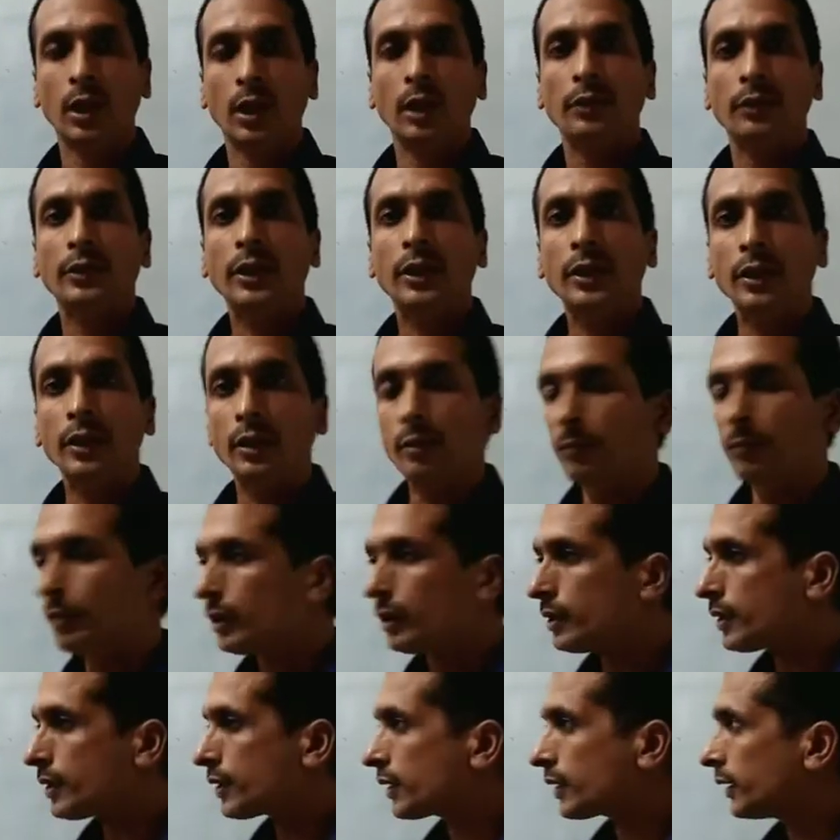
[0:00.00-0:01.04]
The number
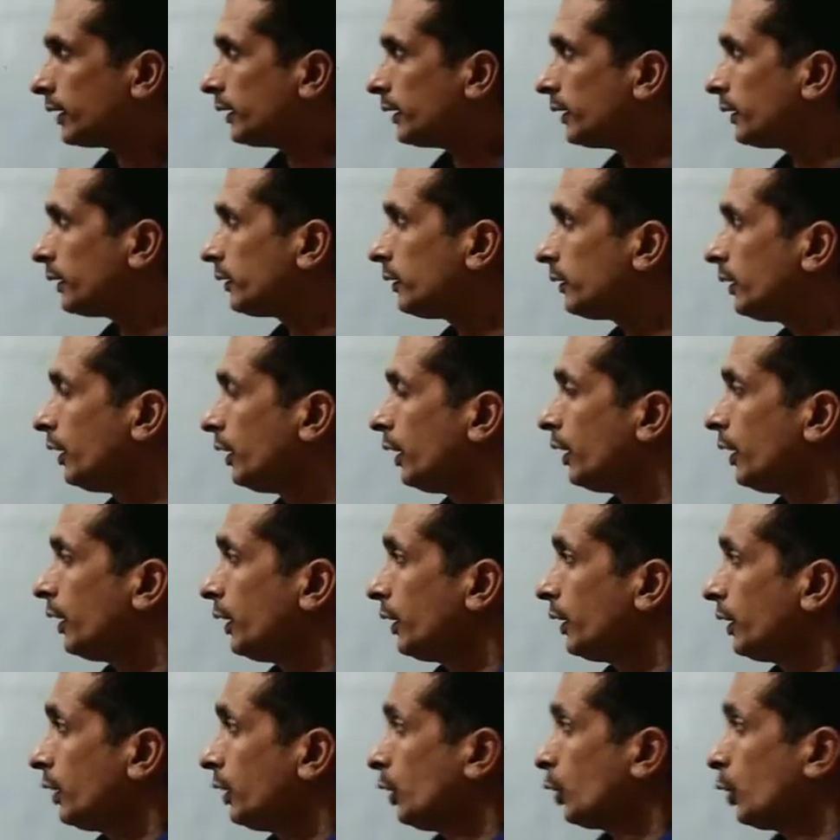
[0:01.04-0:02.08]
is here
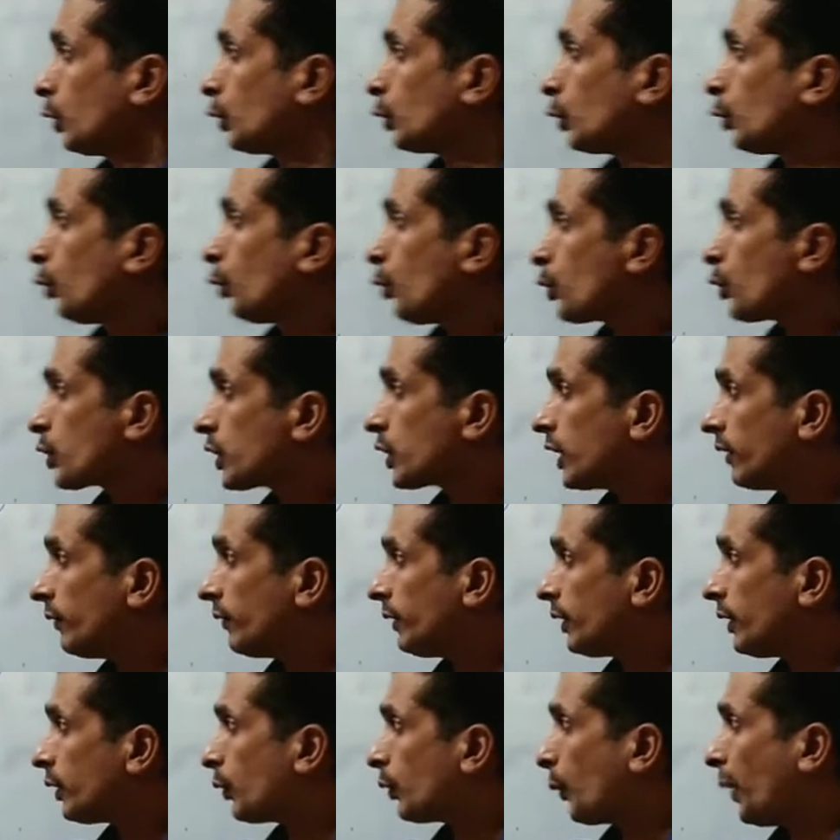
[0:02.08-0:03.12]
2,
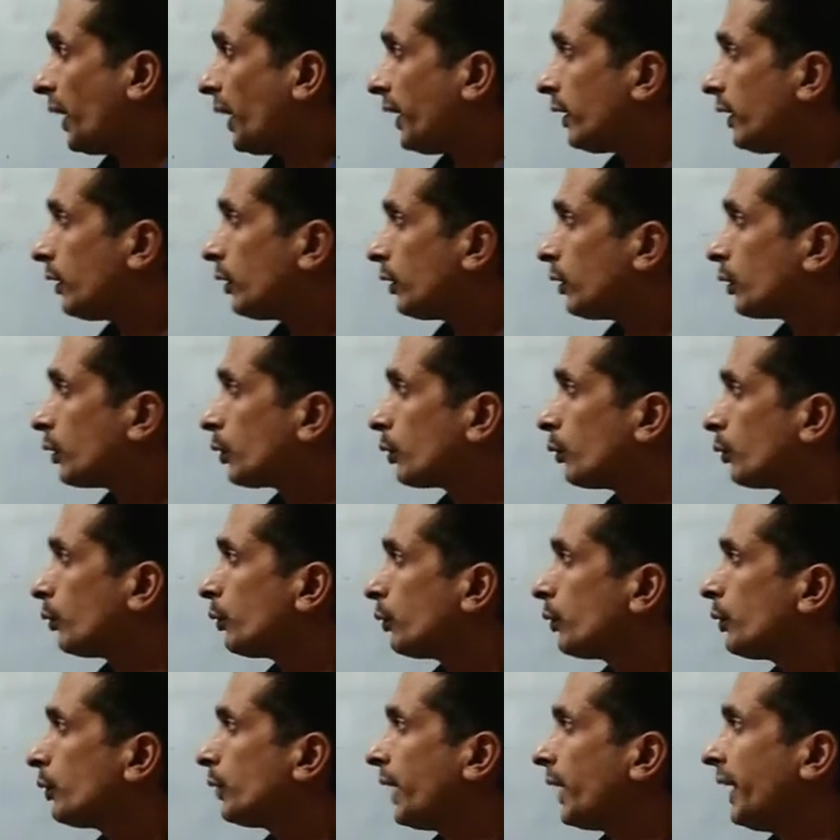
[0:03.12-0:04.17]
7, 12
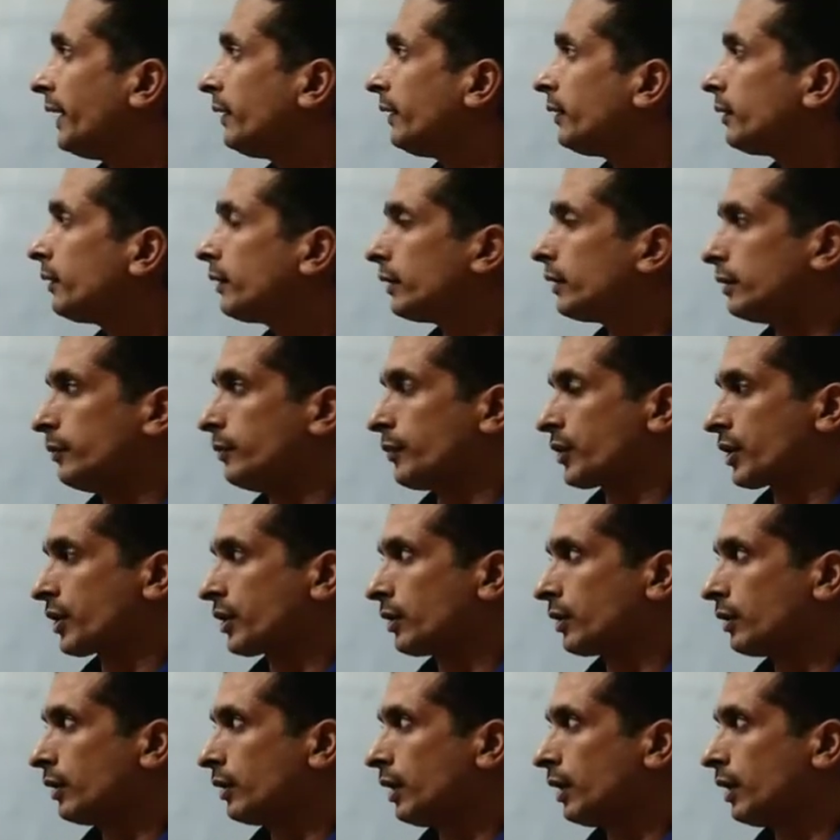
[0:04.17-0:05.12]
to 10 terms.